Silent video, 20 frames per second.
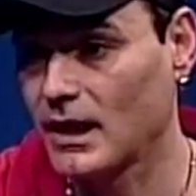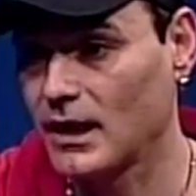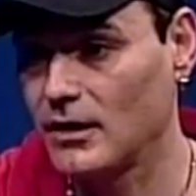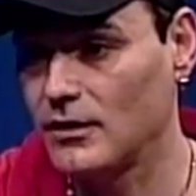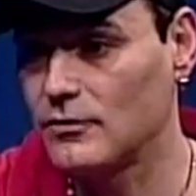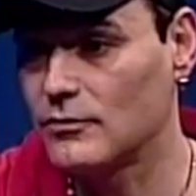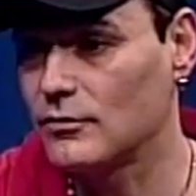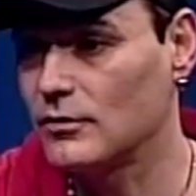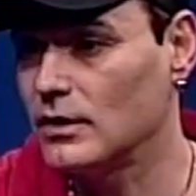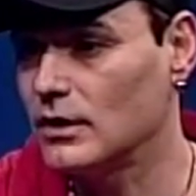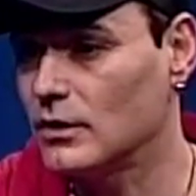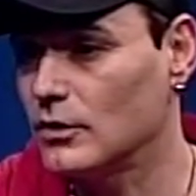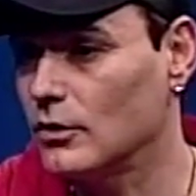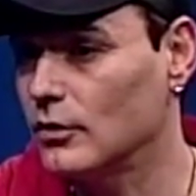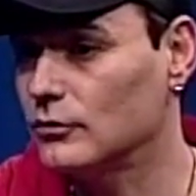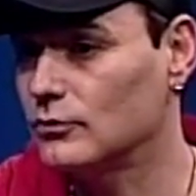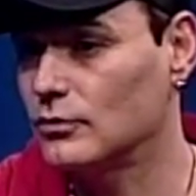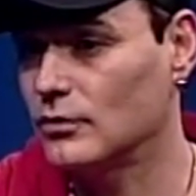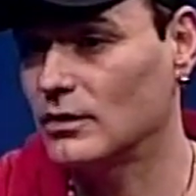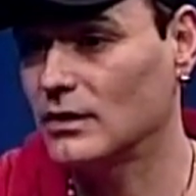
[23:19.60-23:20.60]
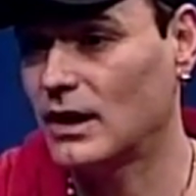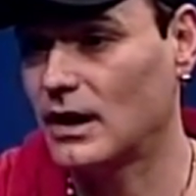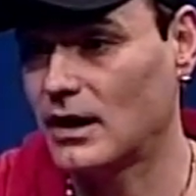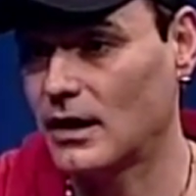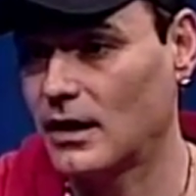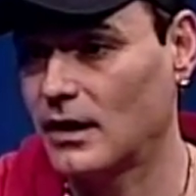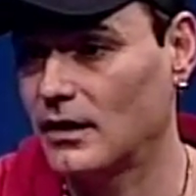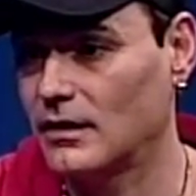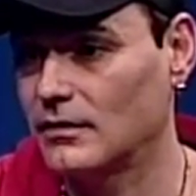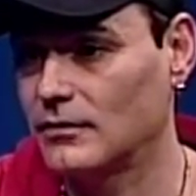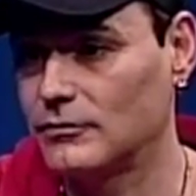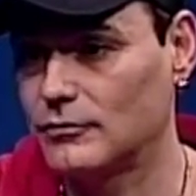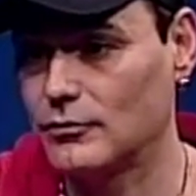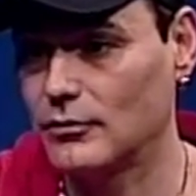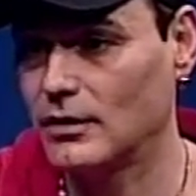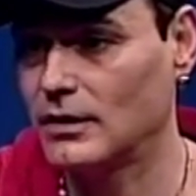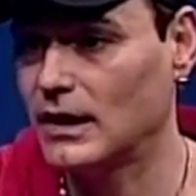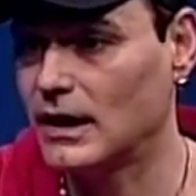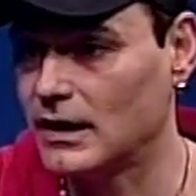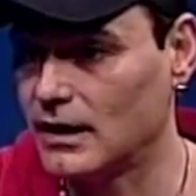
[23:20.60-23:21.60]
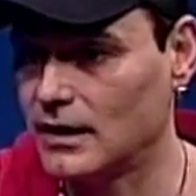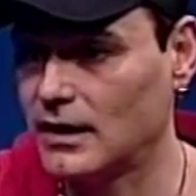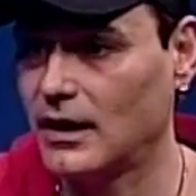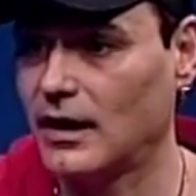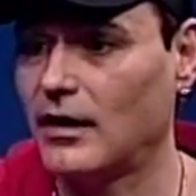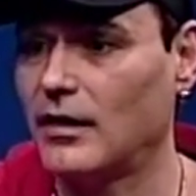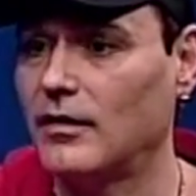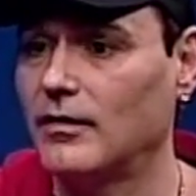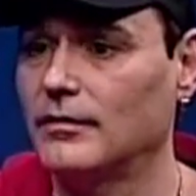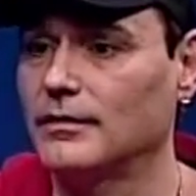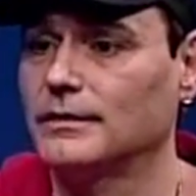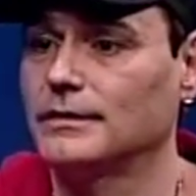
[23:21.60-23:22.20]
you really go through a lot of hell.